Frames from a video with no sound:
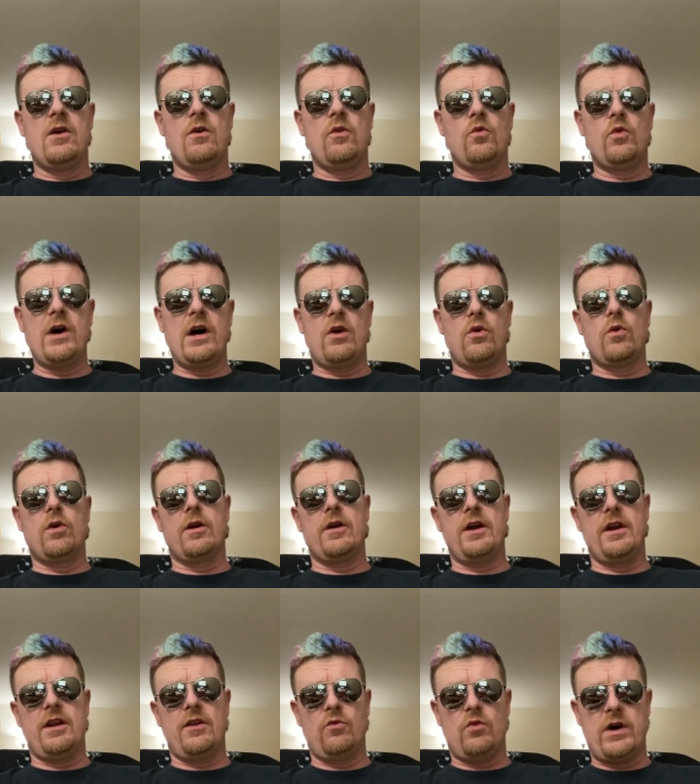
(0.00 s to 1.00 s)
Well,
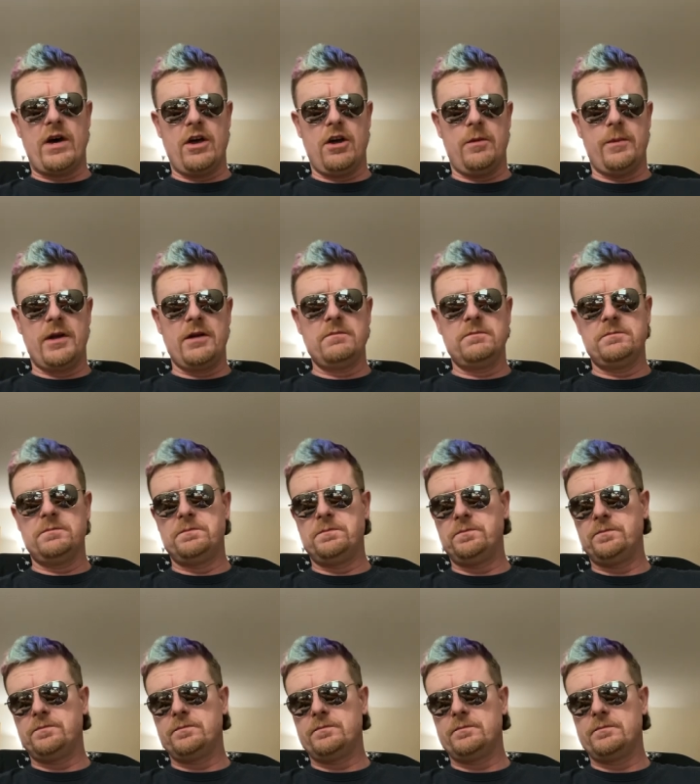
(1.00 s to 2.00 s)
worried in Wyoming.
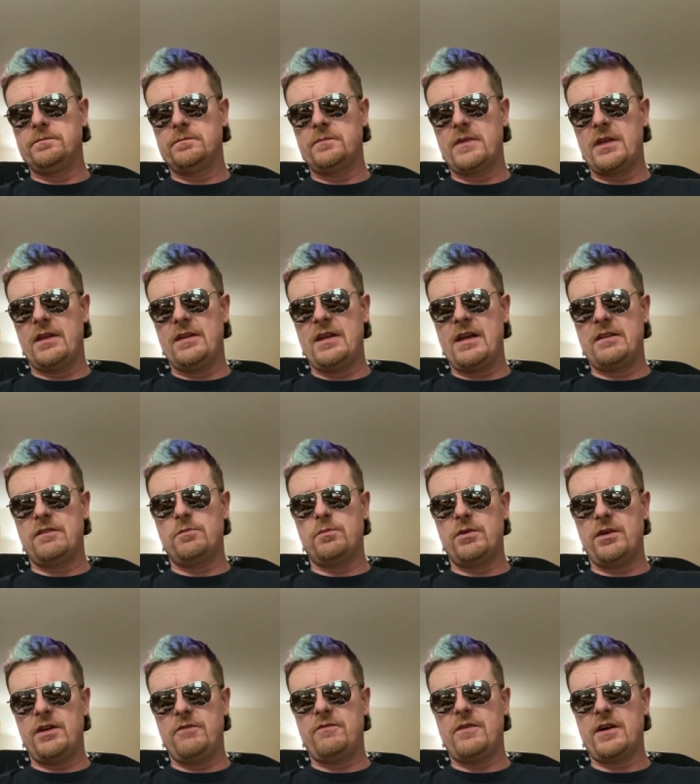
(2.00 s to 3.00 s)
That's
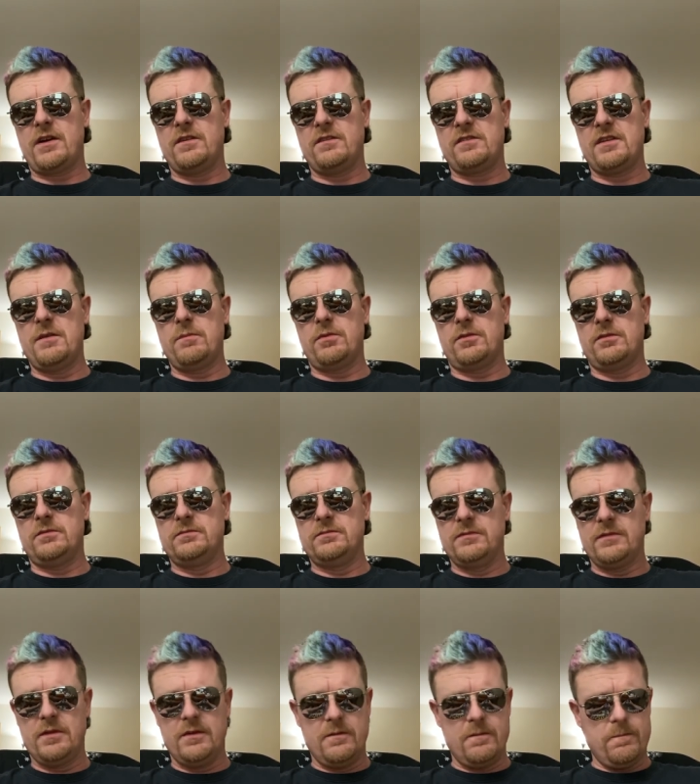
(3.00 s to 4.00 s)
pretty fucking simple.
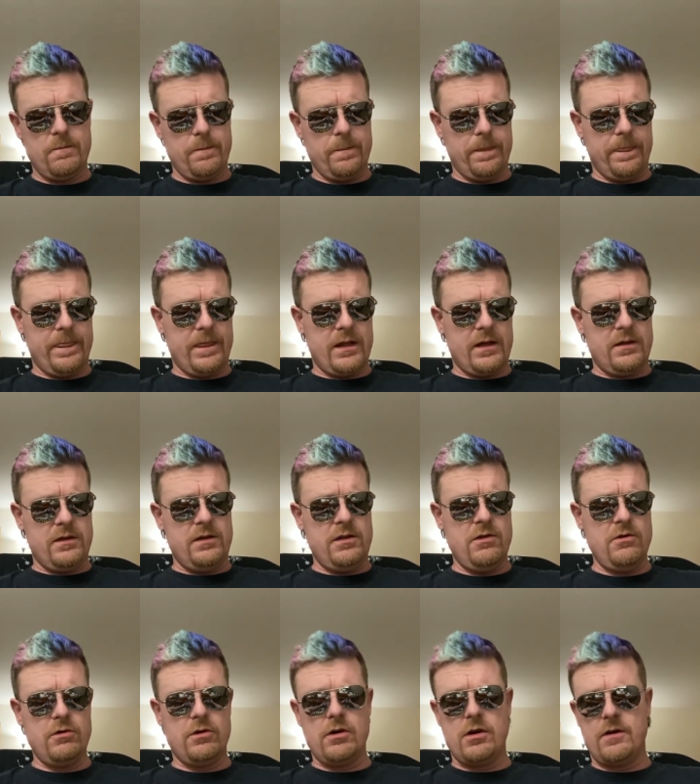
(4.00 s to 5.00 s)

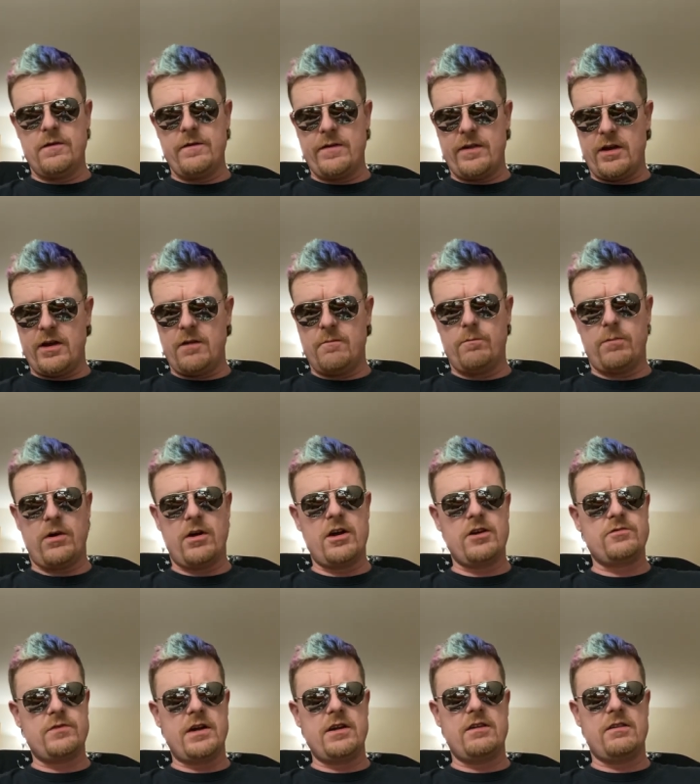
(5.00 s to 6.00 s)
You go over there and
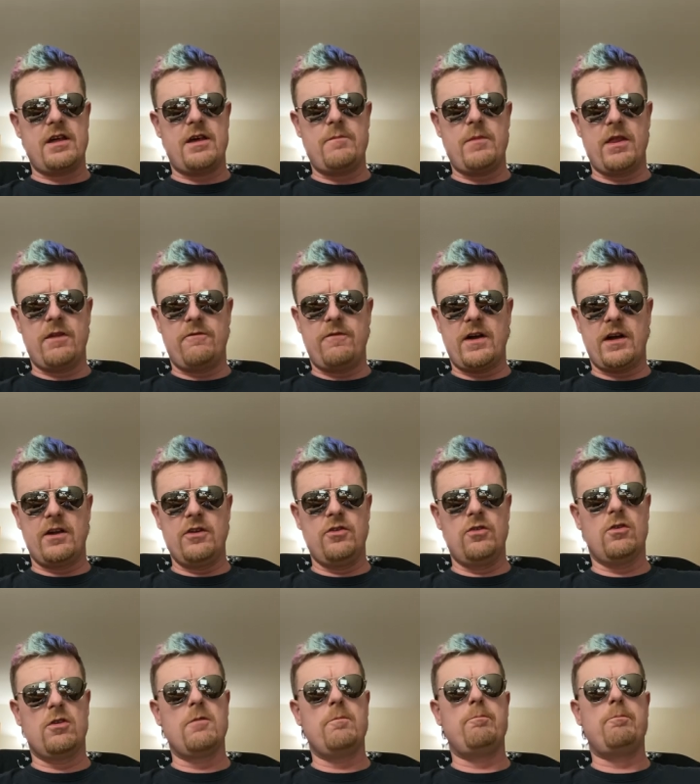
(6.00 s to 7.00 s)
barge right to that motherfucking
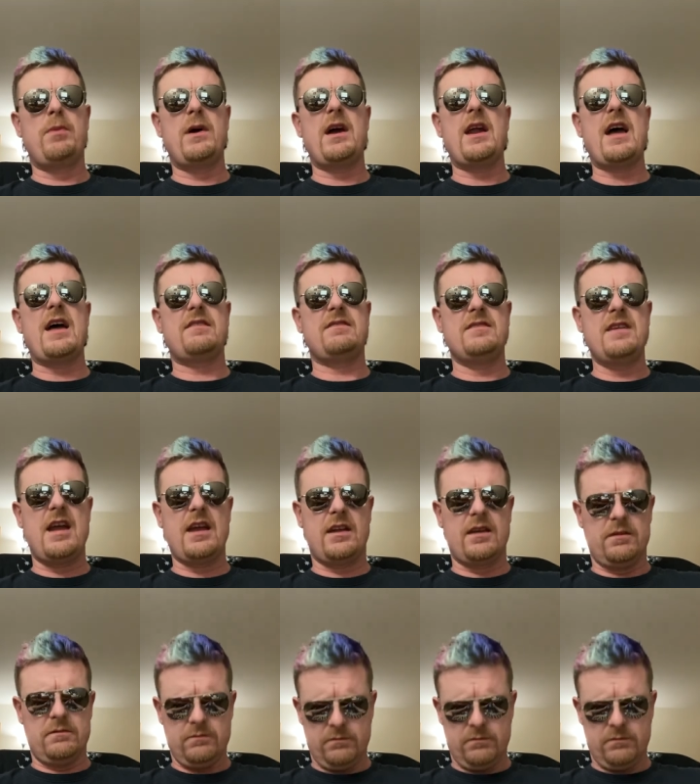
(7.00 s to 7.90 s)
door, butt ass naked.